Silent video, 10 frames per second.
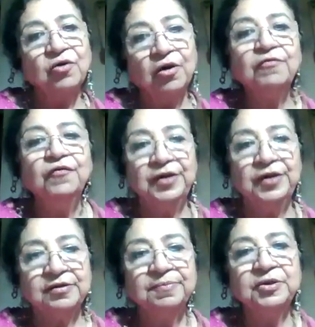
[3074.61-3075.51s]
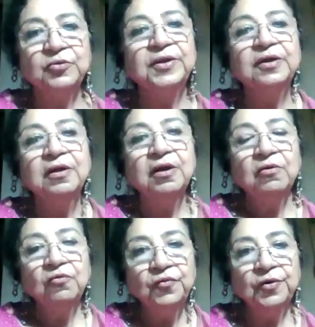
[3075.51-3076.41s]
conflict between
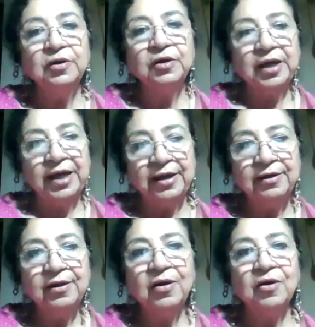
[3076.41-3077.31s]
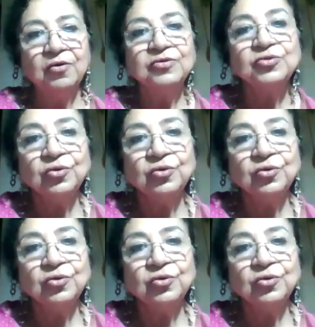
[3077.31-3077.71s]
work and house.